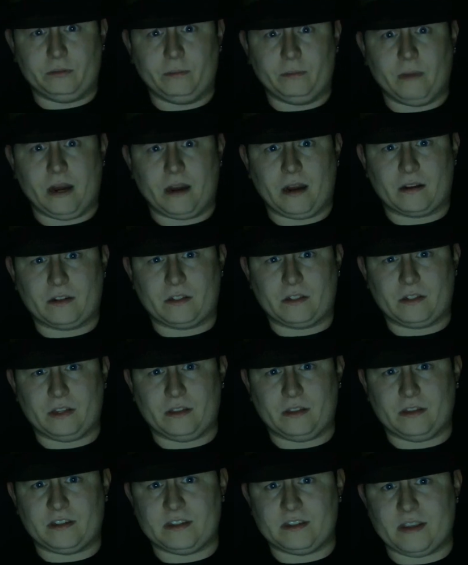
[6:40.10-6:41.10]
box in
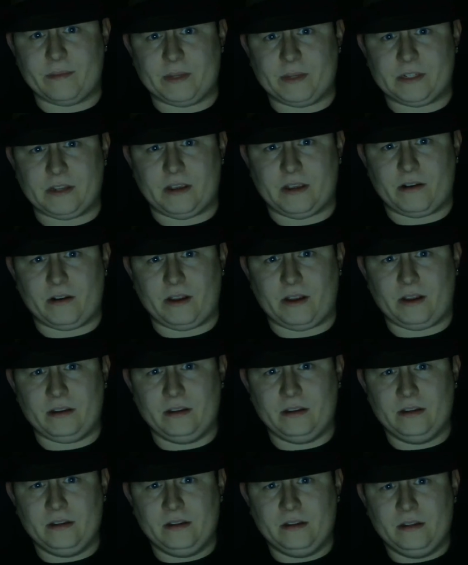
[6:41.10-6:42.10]
the cemetery,
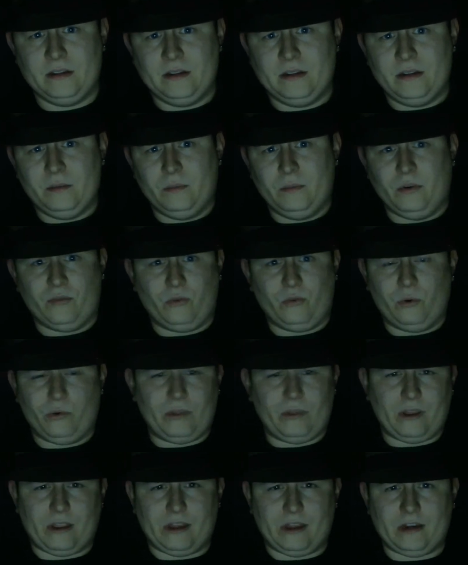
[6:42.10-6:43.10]
before they
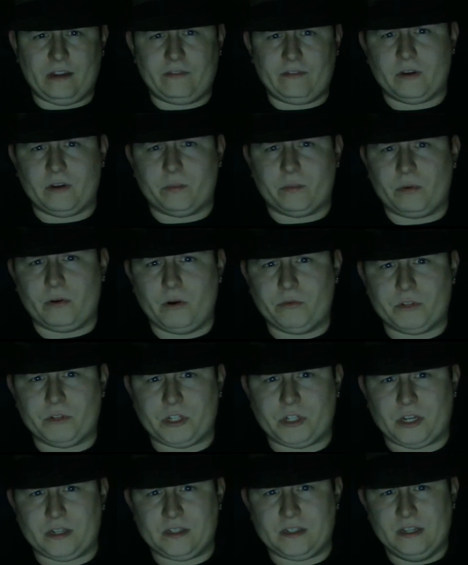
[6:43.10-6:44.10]
can even approach
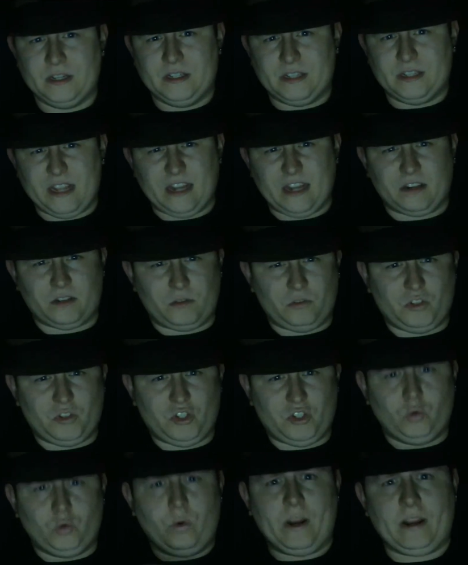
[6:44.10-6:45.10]
it, it
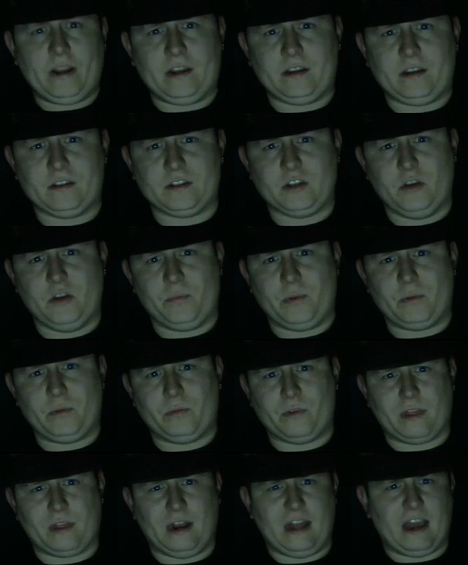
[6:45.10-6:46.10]
swings open
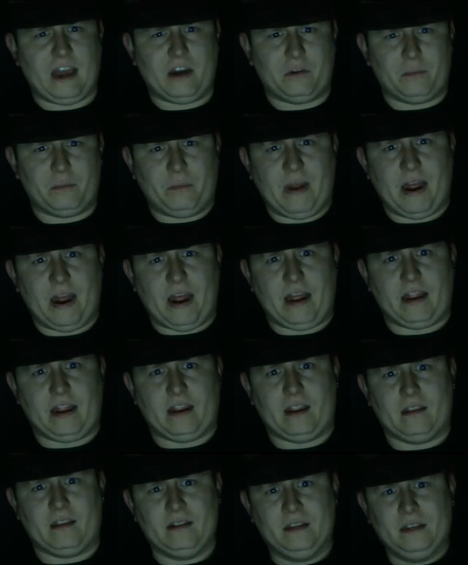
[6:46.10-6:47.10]
with a loud bang,
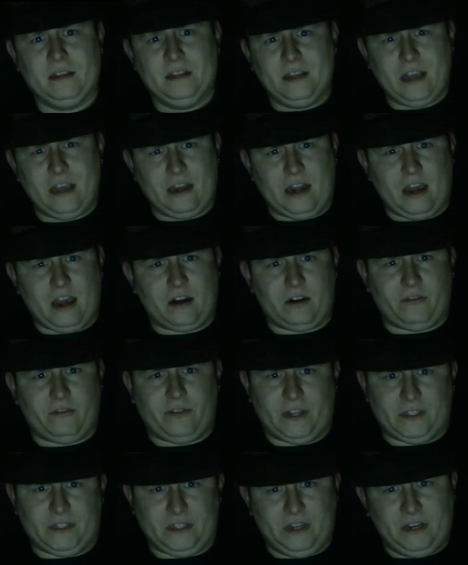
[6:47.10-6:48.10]
and out of
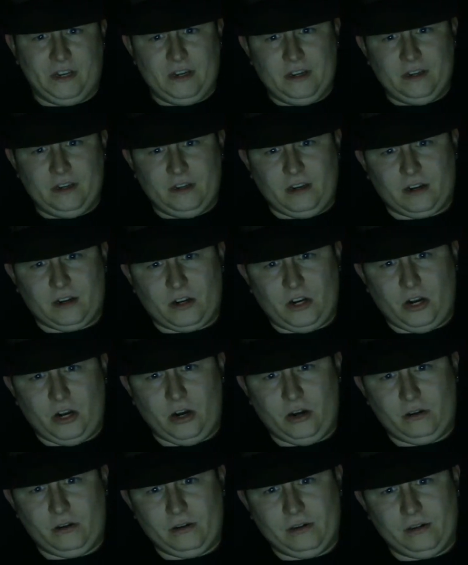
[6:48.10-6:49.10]
it,
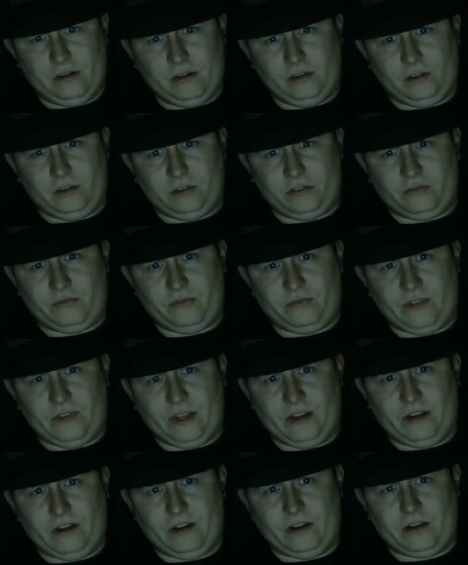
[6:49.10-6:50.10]
curled
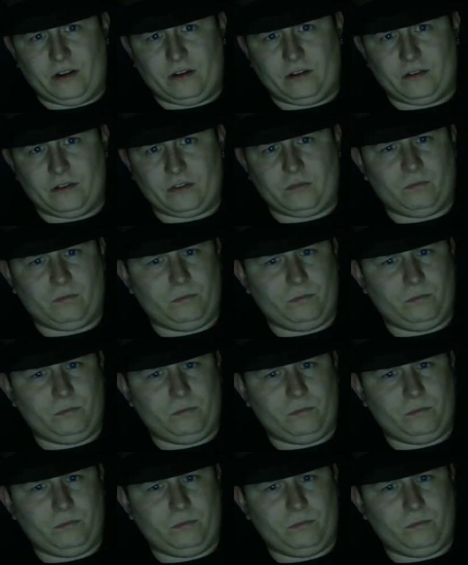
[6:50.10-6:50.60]
fingers